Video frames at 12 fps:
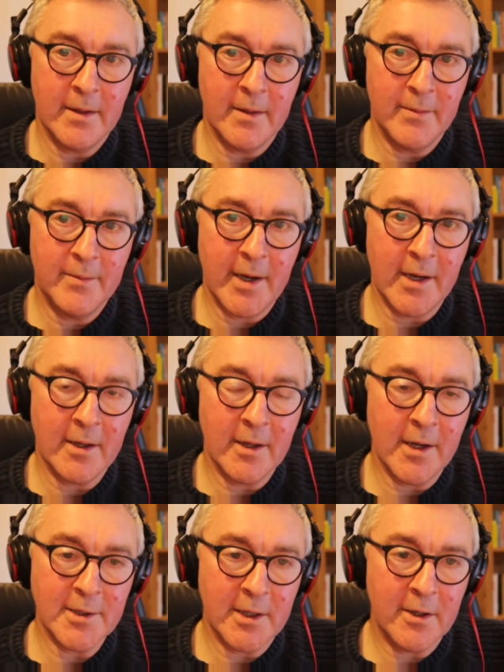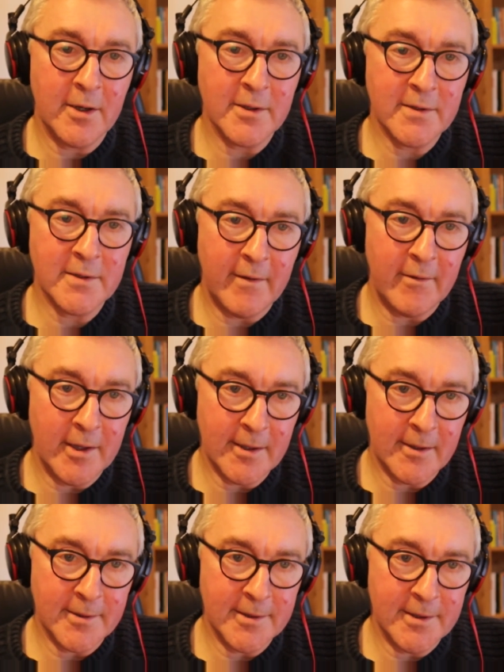That by and large, it costs very
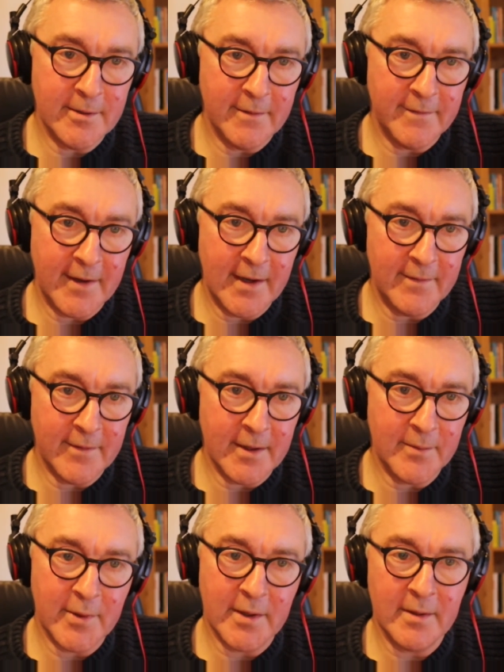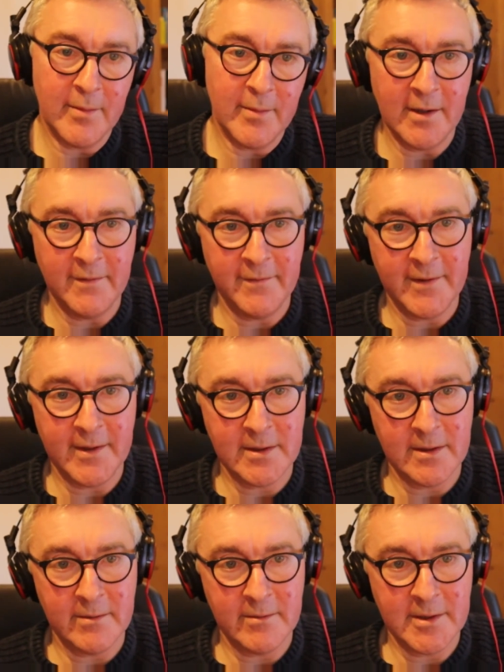little to do a favor, but the benefit
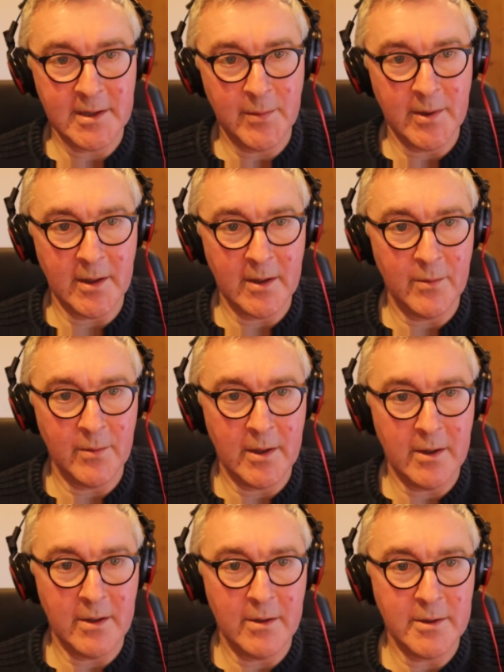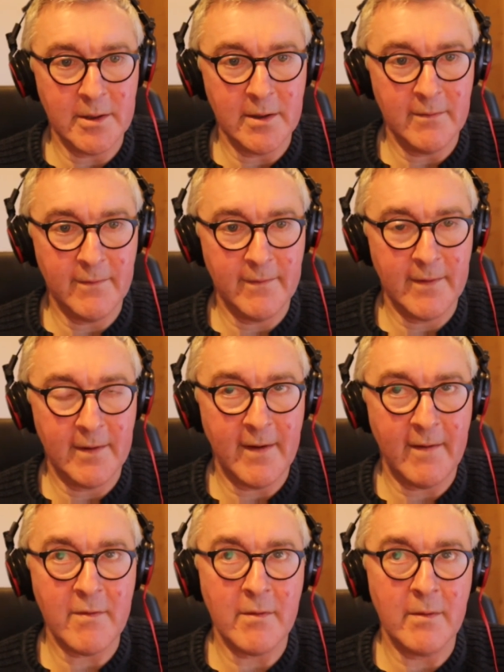to the recipient can be huge. And if,
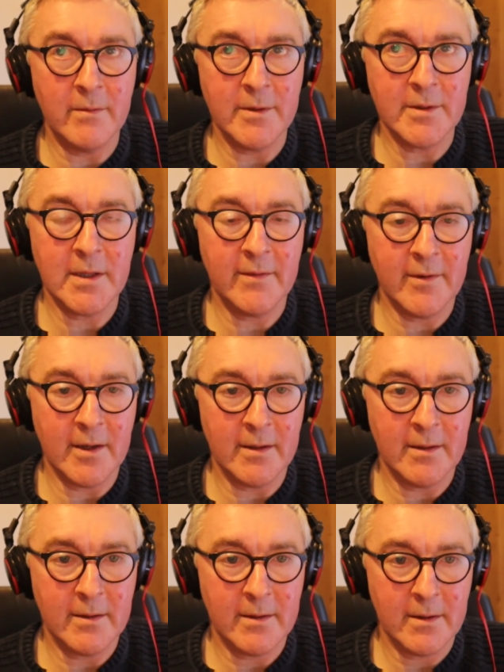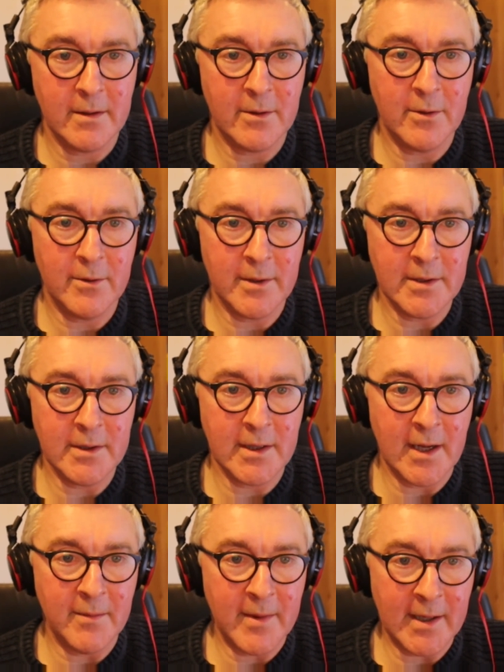if everyone was living according
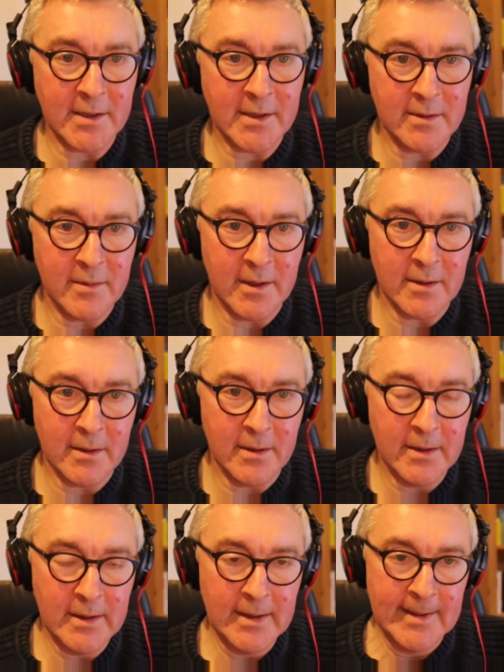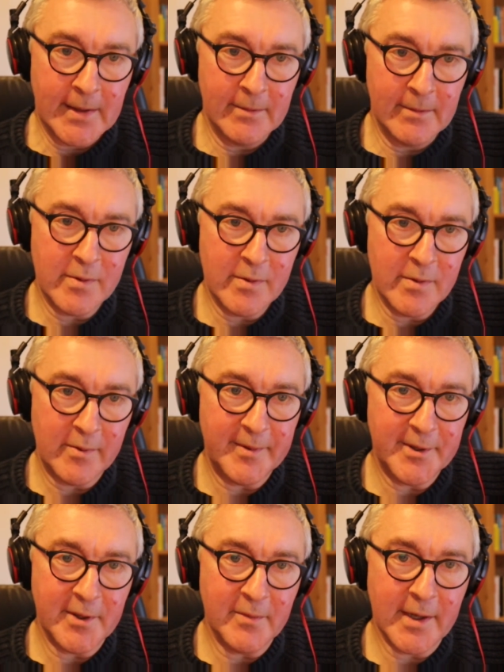to that maxim, then we'd
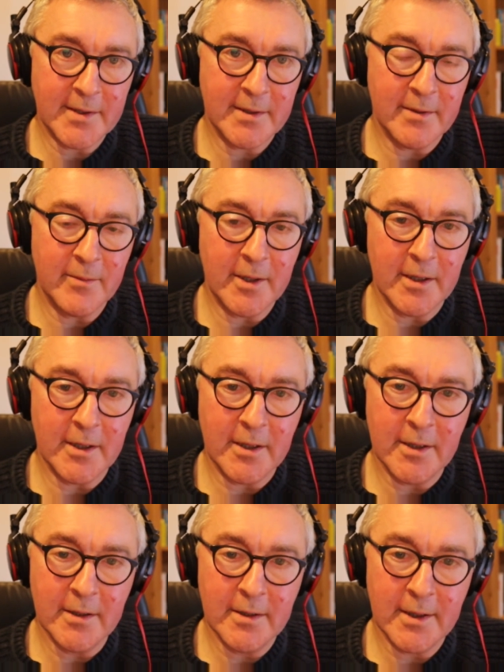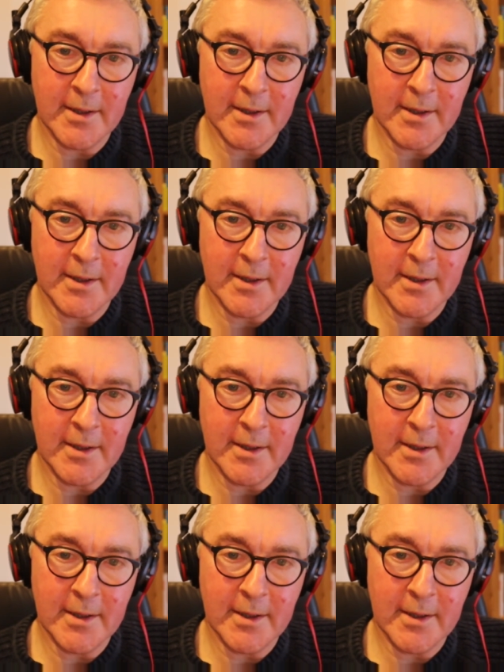probably be doing better than we are.